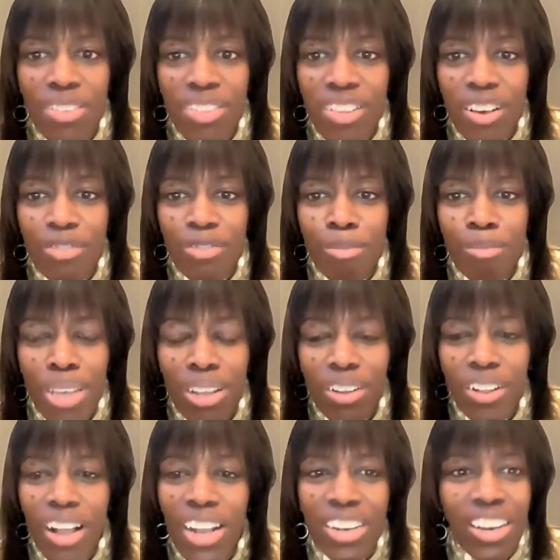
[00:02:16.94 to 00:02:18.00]
have itself a
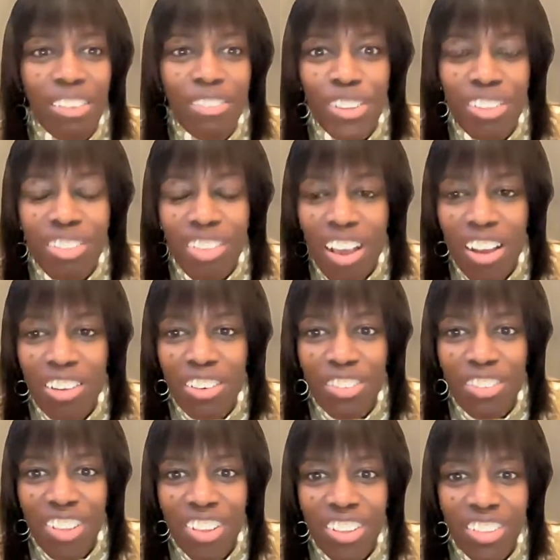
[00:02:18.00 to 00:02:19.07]
meal. I never get tired of